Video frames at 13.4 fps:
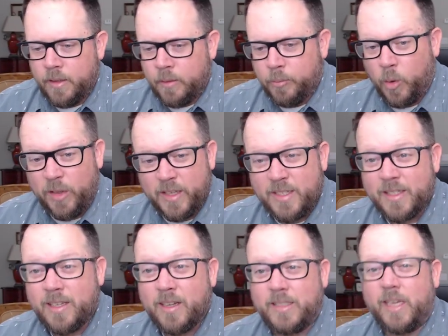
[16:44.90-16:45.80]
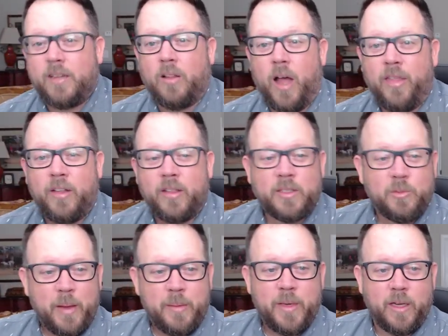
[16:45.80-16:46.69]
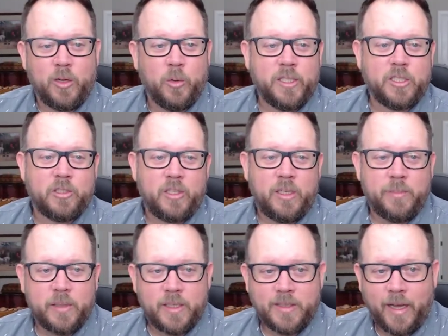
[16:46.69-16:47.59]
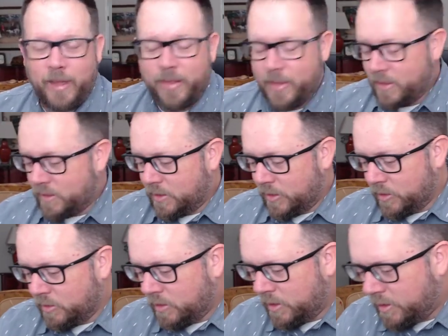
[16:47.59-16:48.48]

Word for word: Boy, this is going to take a lot. I thought this might be a quick stream because I got things to do.